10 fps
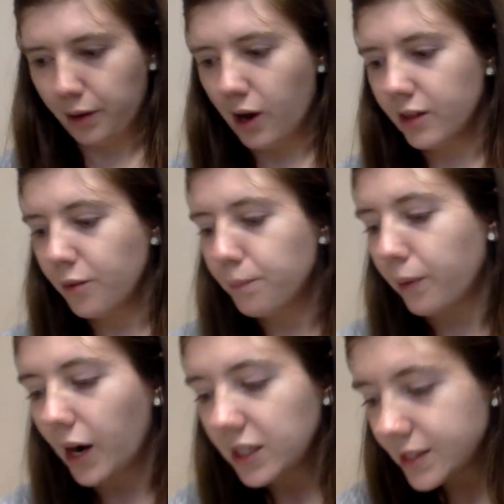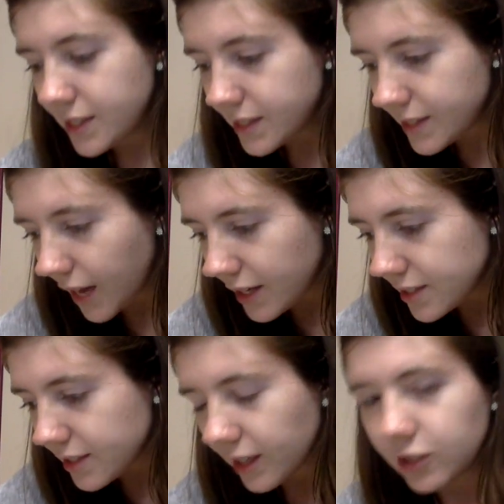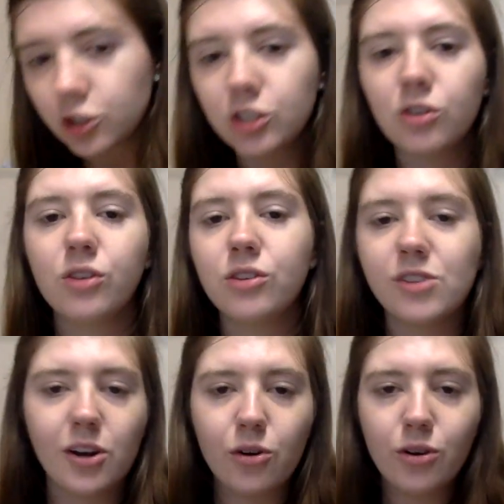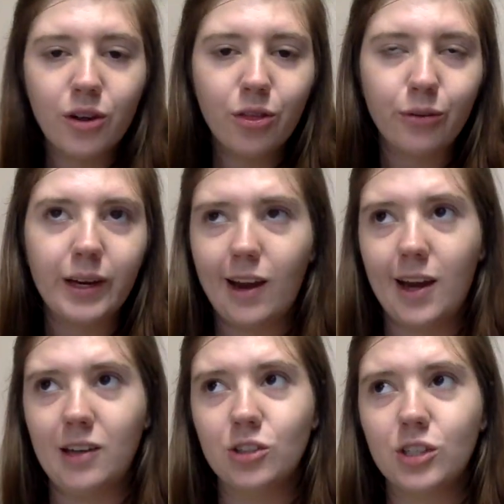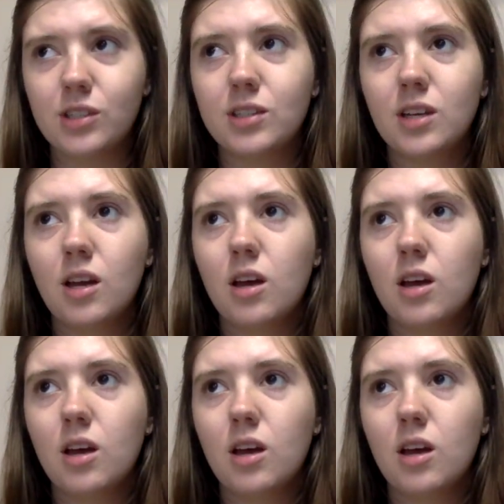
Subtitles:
On the box it says like children 0 to 3 ages.